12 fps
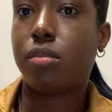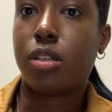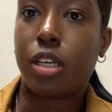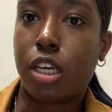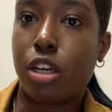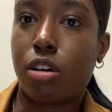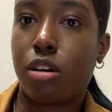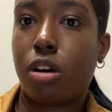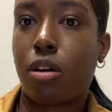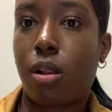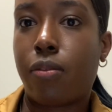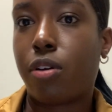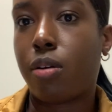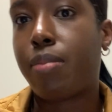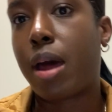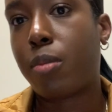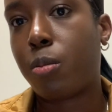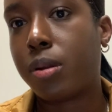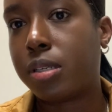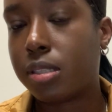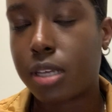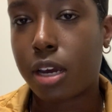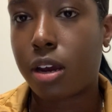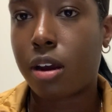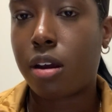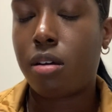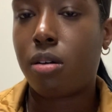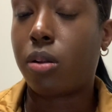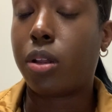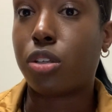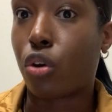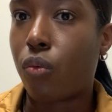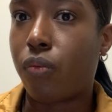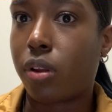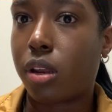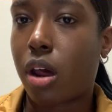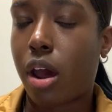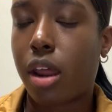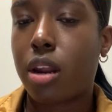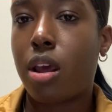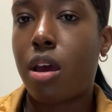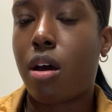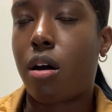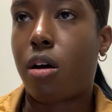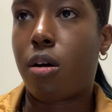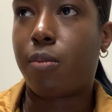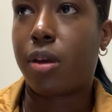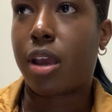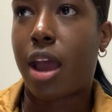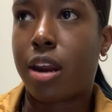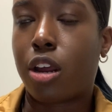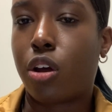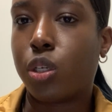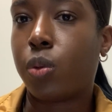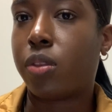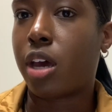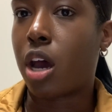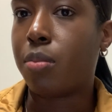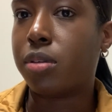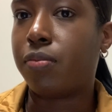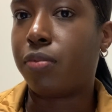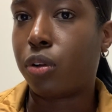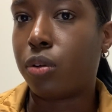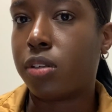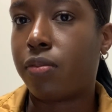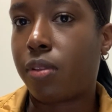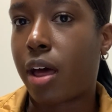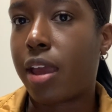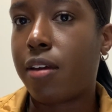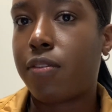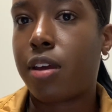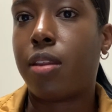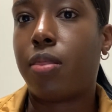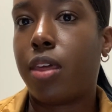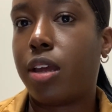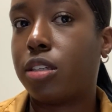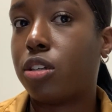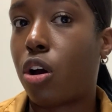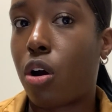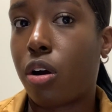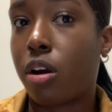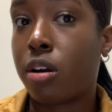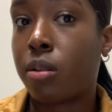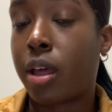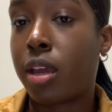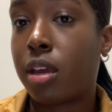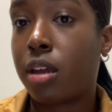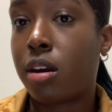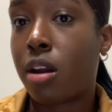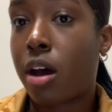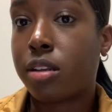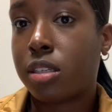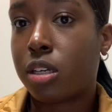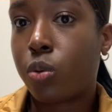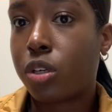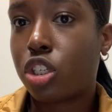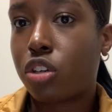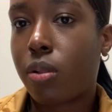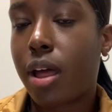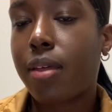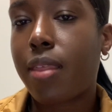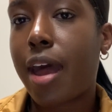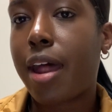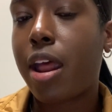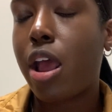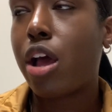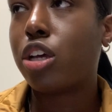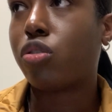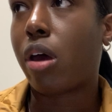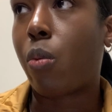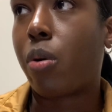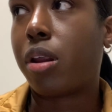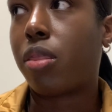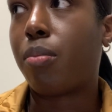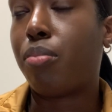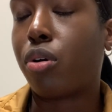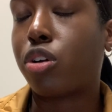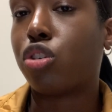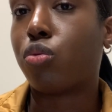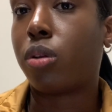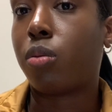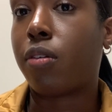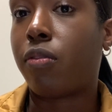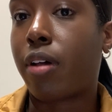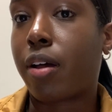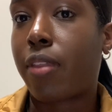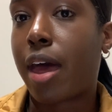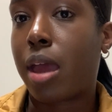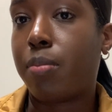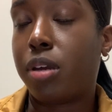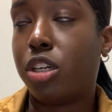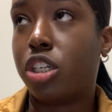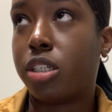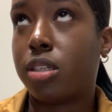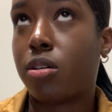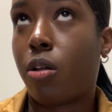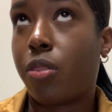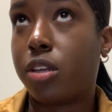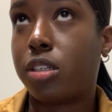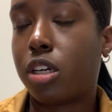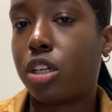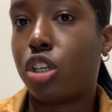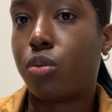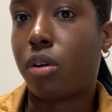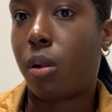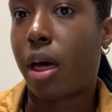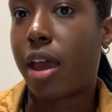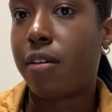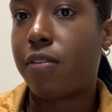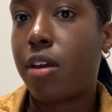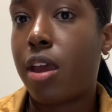here and all of your bad moments there, at least hopefully not. It kind of goes with the ups and flows of life, and things are like not sequential like that. So I wanted the book to really reflect that and be just as authentic to real life.